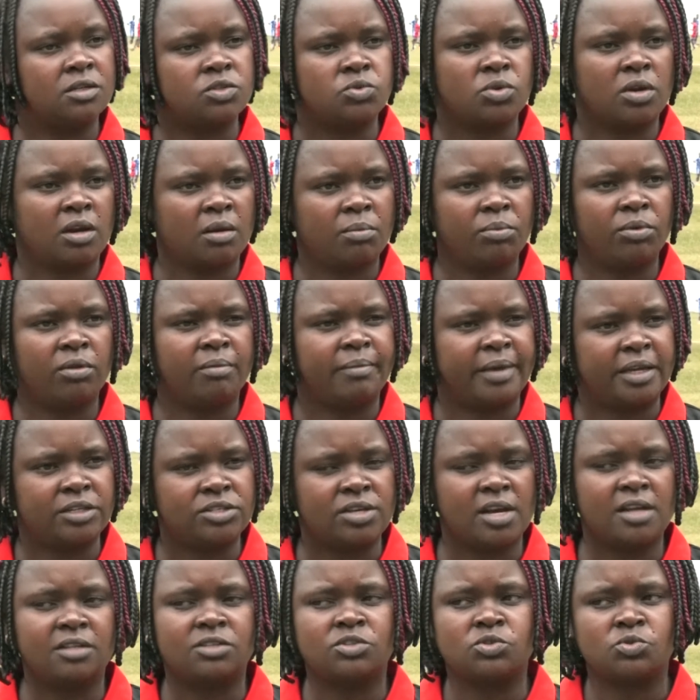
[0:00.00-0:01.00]
is to enable my
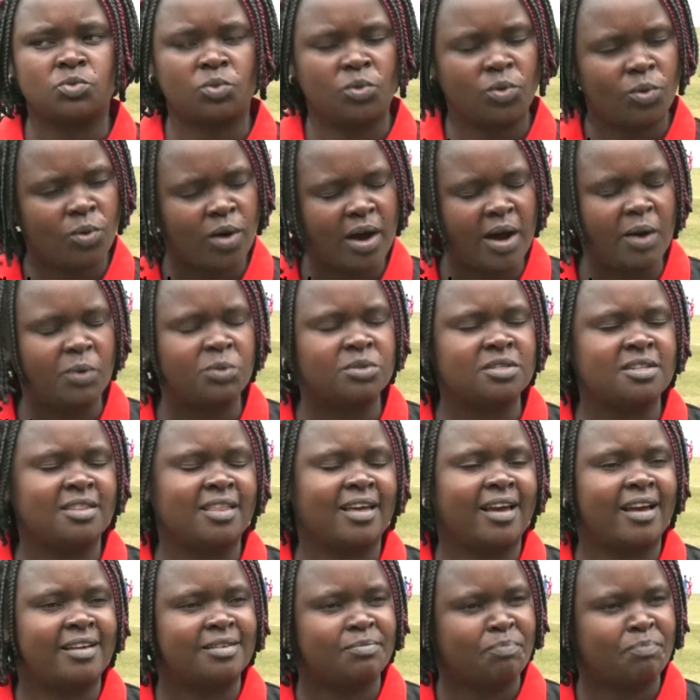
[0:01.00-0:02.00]
child to go out there,